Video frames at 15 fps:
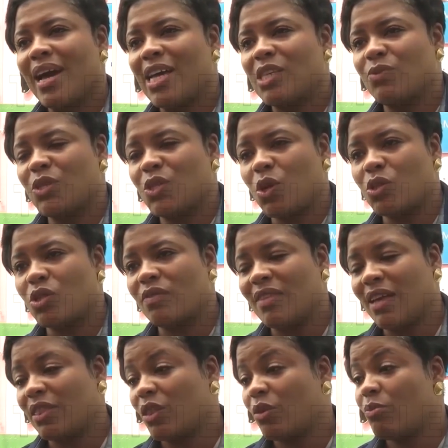as a result of
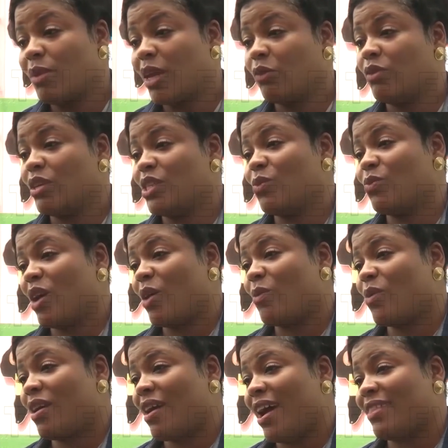that, the main reason why
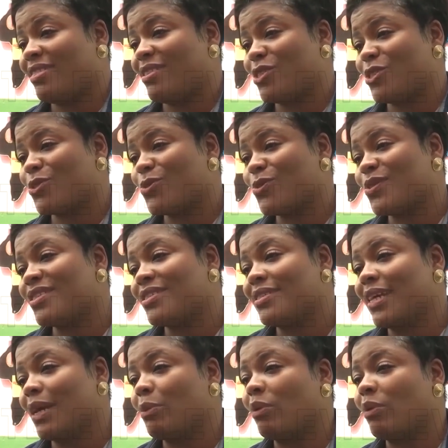we're at the schools today,